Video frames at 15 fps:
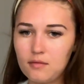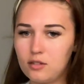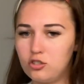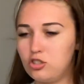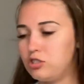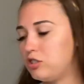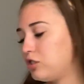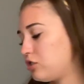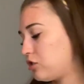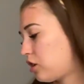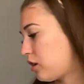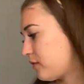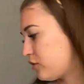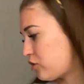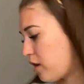She's the star
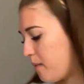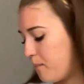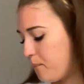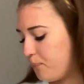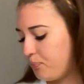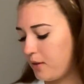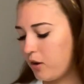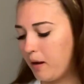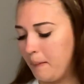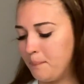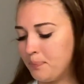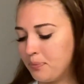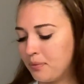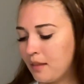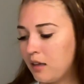of the show. Okay,
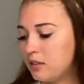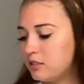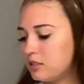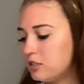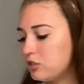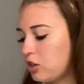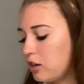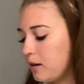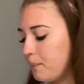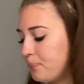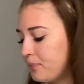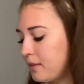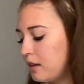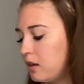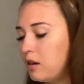let's get started.
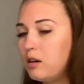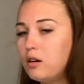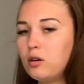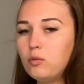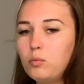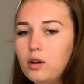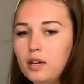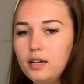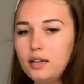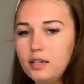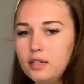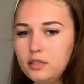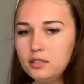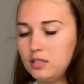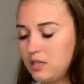
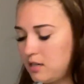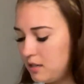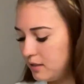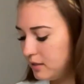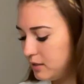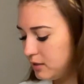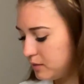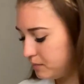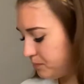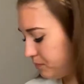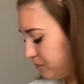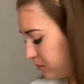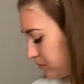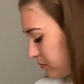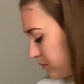What does
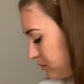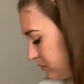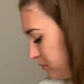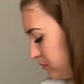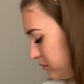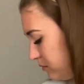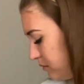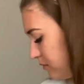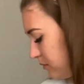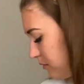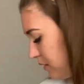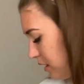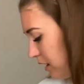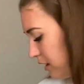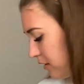
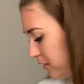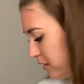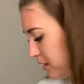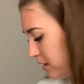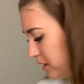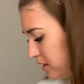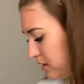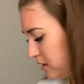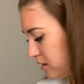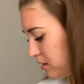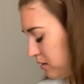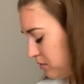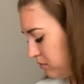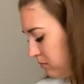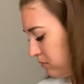Aries
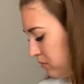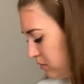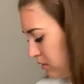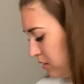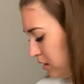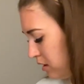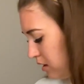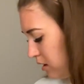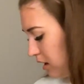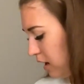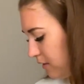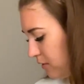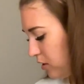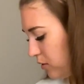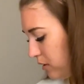
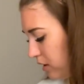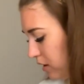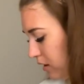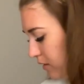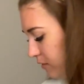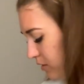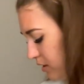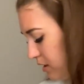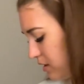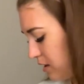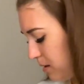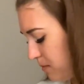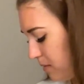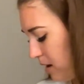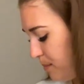have going on for this
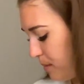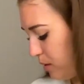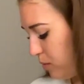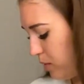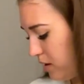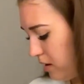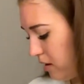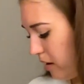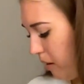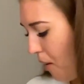upcoming week?